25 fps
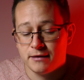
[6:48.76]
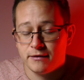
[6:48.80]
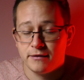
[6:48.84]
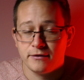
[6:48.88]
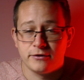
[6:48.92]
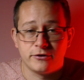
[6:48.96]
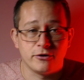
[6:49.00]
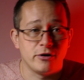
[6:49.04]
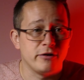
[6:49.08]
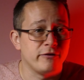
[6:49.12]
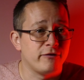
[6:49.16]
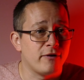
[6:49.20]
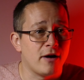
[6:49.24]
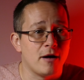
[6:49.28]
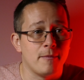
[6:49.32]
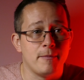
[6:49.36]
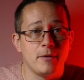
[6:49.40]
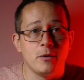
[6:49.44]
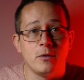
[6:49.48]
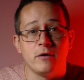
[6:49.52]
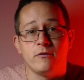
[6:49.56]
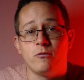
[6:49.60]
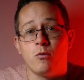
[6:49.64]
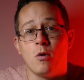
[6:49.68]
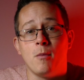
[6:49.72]

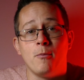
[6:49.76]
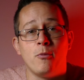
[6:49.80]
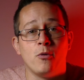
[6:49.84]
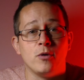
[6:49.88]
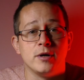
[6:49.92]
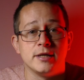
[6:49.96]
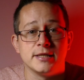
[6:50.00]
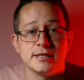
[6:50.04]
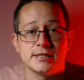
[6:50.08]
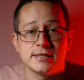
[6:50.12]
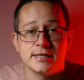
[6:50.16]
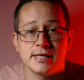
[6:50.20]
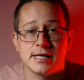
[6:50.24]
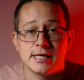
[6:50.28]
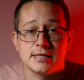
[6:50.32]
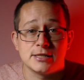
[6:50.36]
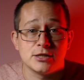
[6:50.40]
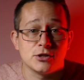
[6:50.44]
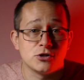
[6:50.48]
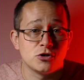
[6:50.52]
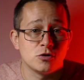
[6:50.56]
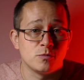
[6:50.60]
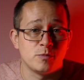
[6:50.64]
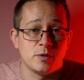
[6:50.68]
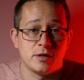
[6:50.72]
35mm f1.6,
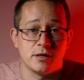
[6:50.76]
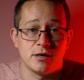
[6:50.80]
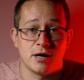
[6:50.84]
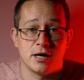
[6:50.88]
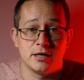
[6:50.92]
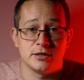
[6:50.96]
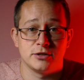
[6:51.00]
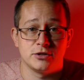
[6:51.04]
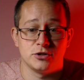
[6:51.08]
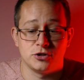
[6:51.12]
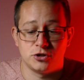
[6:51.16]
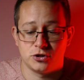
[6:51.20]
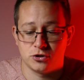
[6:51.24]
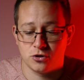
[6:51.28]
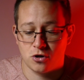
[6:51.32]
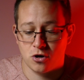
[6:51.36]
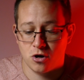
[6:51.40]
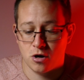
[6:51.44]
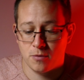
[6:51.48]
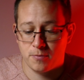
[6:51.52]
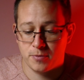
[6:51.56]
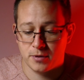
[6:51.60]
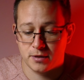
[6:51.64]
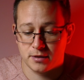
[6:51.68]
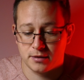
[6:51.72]
it should be nice and
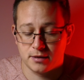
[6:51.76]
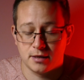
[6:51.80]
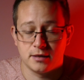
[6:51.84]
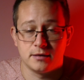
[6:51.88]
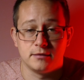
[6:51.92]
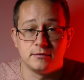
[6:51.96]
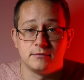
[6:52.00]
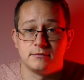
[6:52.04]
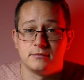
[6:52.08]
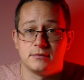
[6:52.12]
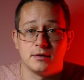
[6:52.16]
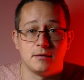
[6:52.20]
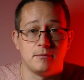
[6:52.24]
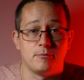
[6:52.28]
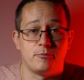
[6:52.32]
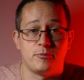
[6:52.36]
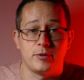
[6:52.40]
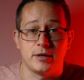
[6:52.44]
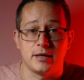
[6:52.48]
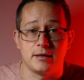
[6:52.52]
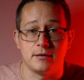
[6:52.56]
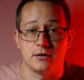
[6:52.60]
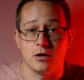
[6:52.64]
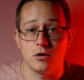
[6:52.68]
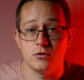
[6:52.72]
sharp and
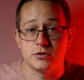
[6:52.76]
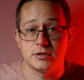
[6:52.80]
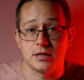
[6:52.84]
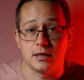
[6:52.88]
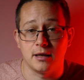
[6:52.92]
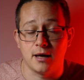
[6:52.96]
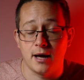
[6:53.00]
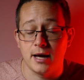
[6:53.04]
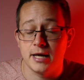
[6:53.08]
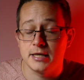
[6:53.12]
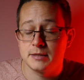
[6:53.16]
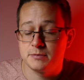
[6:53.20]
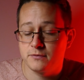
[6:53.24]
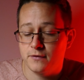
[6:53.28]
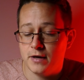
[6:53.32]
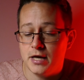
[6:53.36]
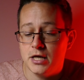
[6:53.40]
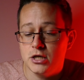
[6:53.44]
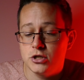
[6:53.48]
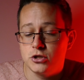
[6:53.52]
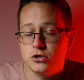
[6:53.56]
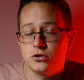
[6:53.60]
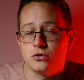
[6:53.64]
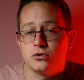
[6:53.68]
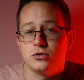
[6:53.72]
bring in loads of light.
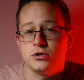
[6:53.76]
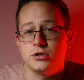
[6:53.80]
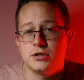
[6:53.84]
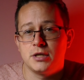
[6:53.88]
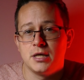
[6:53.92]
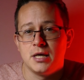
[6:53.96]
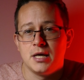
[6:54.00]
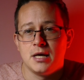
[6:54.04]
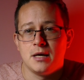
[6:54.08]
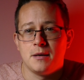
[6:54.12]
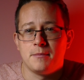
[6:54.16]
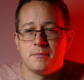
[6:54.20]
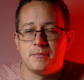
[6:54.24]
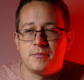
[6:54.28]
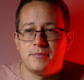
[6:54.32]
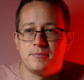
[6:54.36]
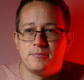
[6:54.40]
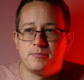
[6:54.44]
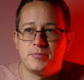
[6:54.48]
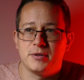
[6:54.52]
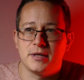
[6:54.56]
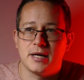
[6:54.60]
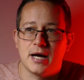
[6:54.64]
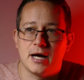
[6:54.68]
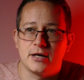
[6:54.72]
It does,
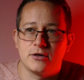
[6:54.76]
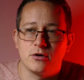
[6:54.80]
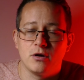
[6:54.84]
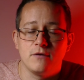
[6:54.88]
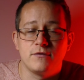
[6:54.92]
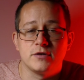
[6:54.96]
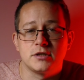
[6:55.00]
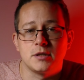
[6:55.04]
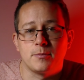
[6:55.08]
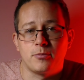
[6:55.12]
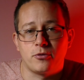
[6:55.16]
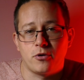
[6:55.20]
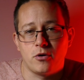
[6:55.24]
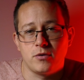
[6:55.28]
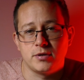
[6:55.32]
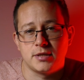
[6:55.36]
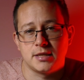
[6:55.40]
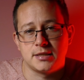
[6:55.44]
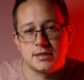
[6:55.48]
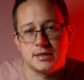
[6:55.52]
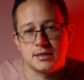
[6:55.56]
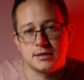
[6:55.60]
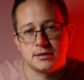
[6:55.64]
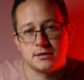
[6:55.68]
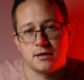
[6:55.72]
but I don't know if it's the
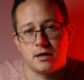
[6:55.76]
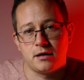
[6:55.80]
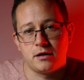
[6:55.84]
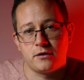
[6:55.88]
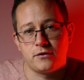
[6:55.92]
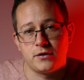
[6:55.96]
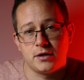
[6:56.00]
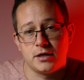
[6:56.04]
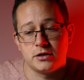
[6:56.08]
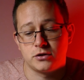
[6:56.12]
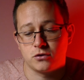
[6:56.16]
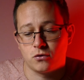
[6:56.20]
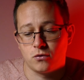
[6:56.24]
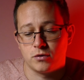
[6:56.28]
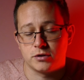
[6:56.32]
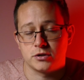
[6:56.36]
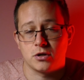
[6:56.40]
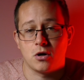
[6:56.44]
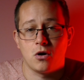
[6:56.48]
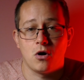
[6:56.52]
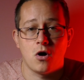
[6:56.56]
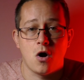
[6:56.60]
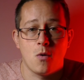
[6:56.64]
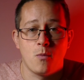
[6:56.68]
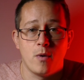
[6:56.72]
processing side of things or it's a
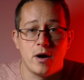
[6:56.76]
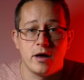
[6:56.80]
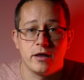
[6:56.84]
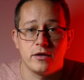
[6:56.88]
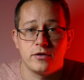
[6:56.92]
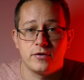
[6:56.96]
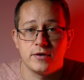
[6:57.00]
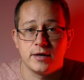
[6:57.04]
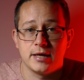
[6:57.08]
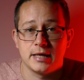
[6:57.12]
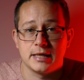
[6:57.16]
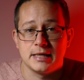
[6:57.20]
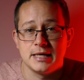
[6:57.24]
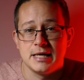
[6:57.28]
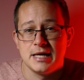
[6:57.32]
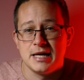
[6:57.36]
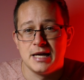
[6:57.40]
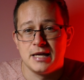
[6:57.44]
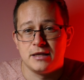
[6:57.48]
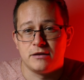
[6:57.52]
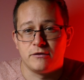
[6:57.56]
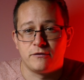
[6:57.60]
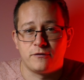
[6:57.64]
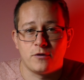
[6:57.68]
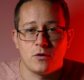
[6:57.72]
hardware thing.
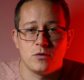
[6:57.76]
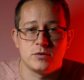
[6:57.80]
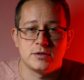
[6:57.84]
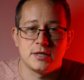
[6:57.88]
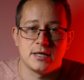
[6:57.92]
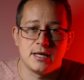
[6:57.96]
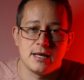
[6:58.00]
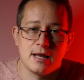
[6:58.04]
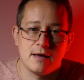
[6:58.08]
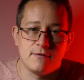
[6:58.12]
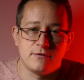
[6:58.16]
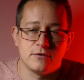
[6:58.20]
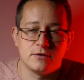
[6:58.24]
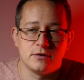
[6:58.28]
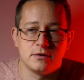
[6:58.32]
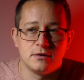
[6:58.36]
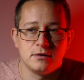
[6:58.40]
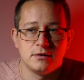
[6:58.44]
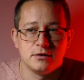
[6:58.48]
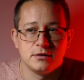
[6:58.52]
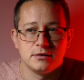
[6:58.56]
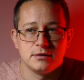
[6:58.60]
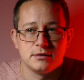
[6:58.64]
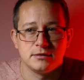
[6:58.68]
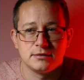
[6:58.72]
The photos are never
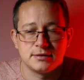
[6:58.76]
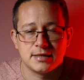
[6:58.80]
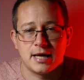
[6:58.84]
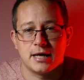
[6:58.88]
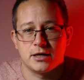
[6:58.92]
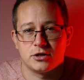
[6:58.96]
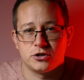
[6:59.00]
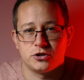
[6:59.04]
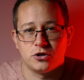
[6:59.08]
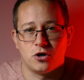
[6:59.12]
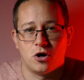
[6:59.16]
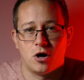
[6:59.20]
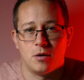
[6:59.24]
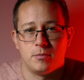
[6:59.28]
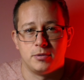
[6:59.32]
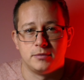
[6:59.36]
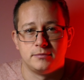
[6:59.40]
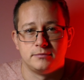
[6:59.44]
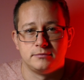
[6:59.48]
tack sharp.